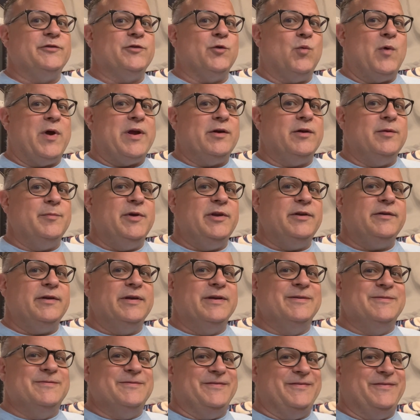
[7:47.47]
a weight limit
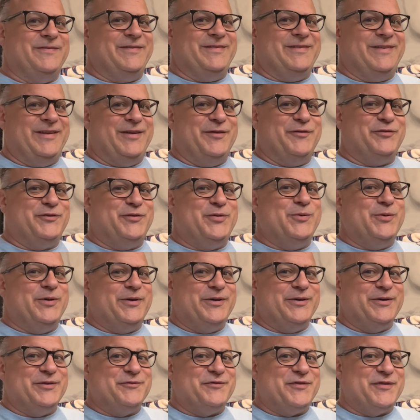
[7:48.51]
of
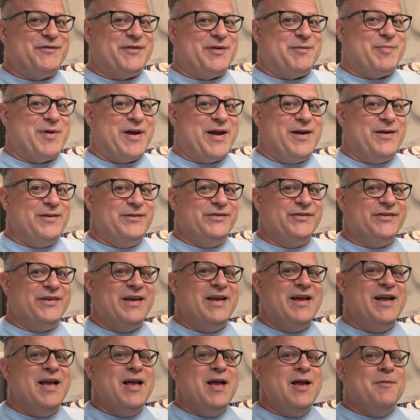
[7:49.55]
250 pounds,
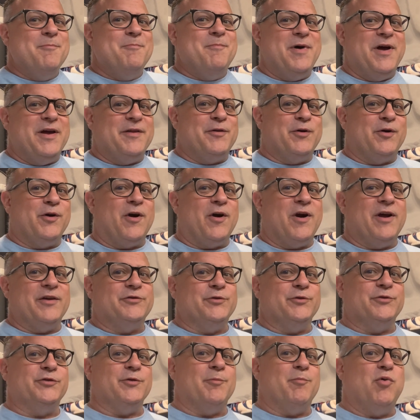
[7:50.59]
but there are also
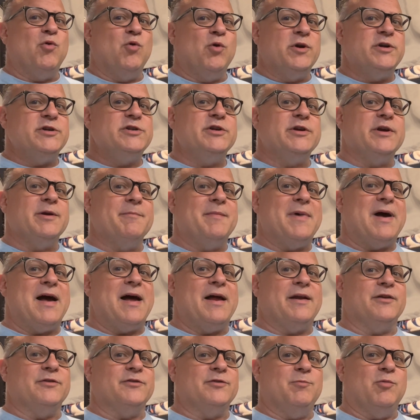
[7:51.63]
supports you can buy
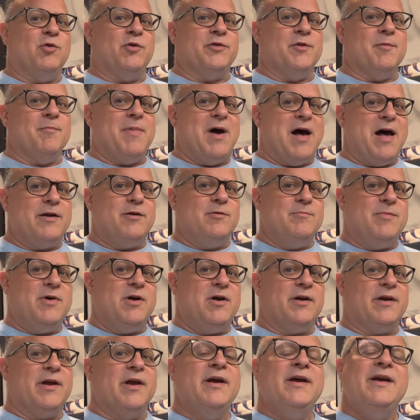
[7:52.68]
to support the bottom
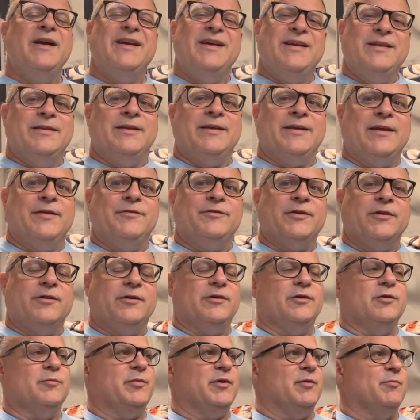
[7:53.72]
bunk that gives it a
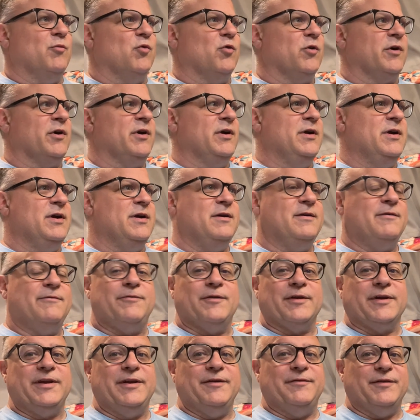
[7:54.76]
little bit more
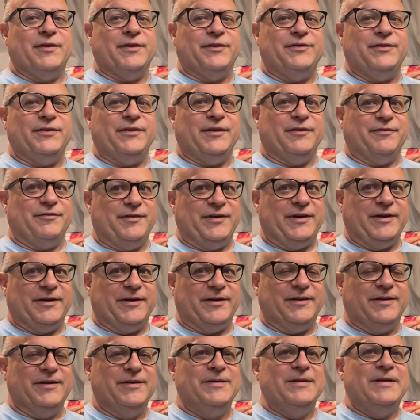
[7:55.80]
forgiveness if
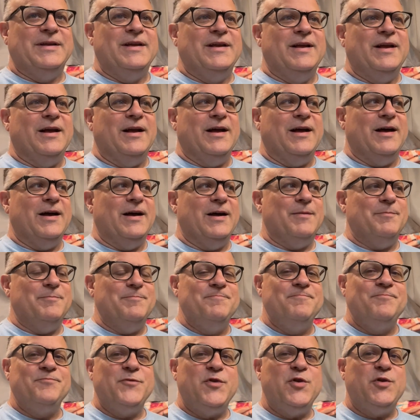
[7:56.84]
needed.
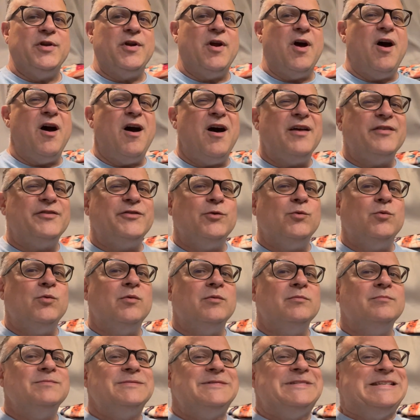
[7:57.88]
You can also
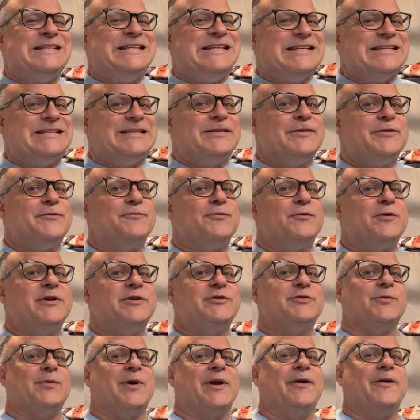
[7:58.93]
get to the
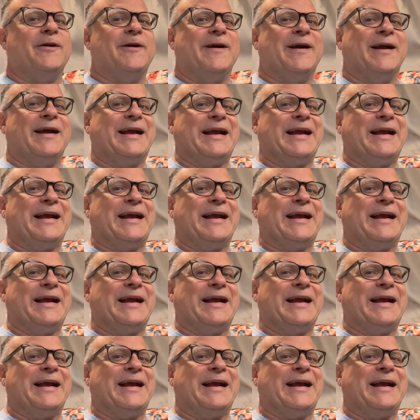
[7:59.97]
refrigerator,